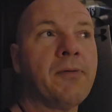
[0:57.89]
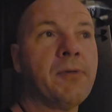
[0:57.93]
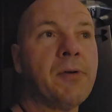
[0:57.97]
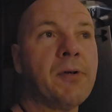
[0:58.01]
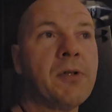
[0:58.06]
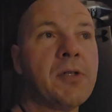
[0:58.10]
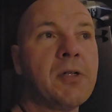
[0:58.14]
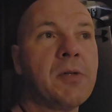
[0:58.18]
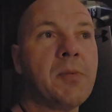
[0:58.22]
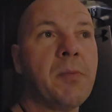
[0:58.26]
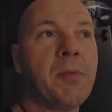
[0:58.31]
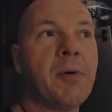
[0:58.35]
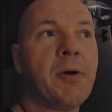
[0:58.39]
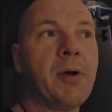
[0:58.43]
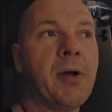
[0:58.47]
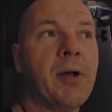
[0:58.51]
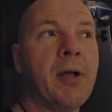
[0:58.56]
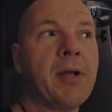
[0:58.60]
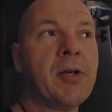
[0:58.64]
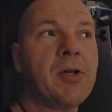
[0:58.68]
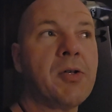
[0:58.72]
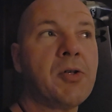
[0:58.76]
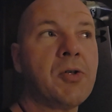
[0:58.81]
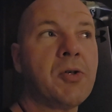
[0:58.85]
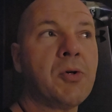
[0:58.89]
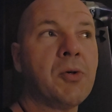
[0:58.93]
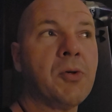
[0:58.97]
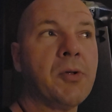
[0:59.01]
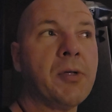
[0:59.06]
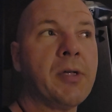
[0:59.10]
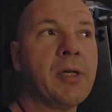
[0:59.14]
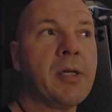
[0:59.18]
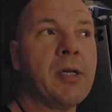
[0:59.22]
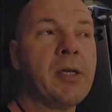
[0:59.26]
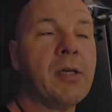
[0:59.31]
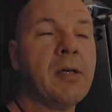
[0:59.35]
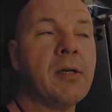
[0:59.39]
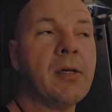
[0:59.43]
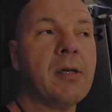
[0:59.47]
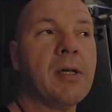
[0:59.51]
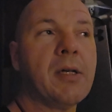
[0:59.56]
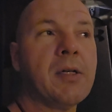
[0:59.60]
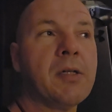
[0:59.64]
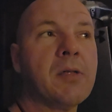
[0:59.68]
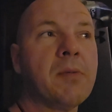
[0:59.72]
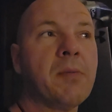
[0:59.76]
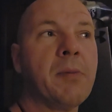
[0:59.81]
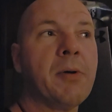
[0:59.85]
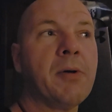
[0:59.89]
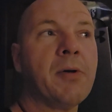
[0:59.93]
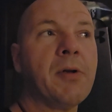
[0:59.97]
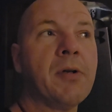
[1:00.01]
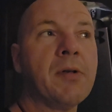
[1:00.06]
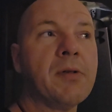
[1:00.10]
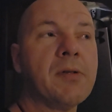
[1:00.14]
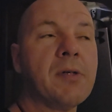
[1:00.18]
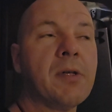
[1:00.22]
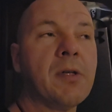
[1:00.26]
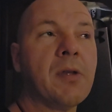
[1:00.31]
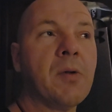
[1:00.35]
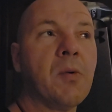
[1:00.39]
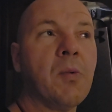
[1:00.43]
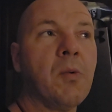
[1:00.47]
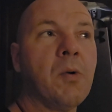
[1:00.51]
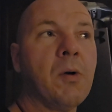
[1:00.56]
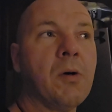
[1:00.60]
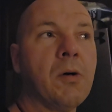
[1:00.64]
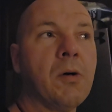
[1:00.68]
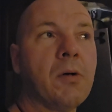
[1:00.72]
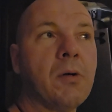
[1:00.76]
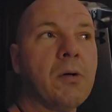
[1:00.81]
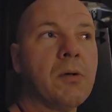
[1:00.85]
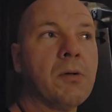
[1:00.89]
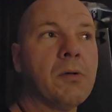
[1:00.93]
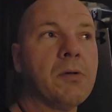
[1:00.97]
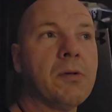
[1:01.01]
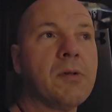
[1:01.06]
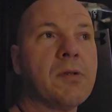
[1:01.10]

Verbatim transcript: for experientially experiencing the world.